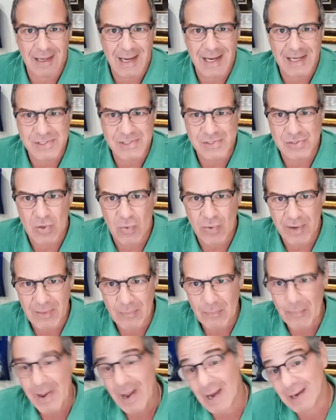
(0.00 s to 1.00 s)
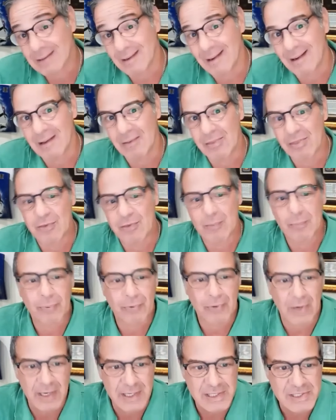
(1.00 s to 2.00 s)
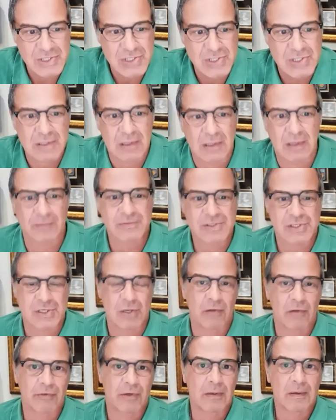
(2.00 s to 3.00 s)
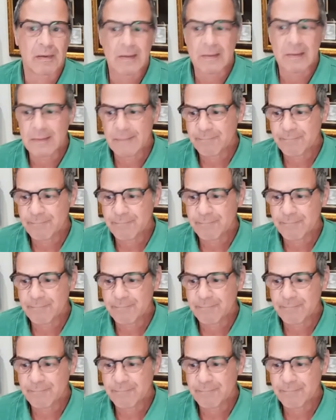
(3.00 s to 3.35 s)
It has no impact on the price of silver.